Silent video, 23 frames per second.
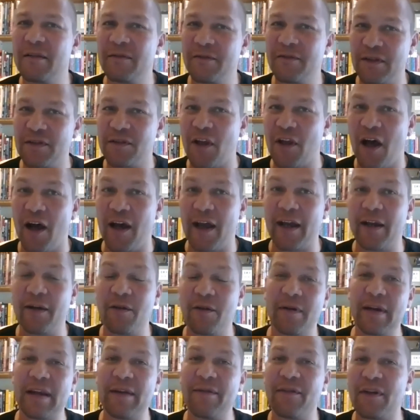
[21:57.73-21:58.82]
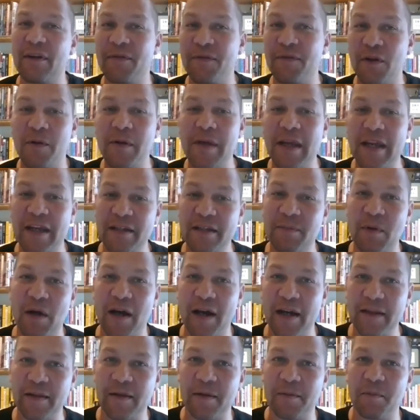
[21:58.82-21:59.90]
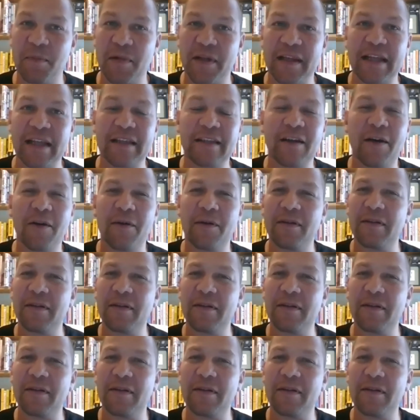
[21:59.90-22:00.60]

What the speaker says: just started or even a few years behind them, but they don't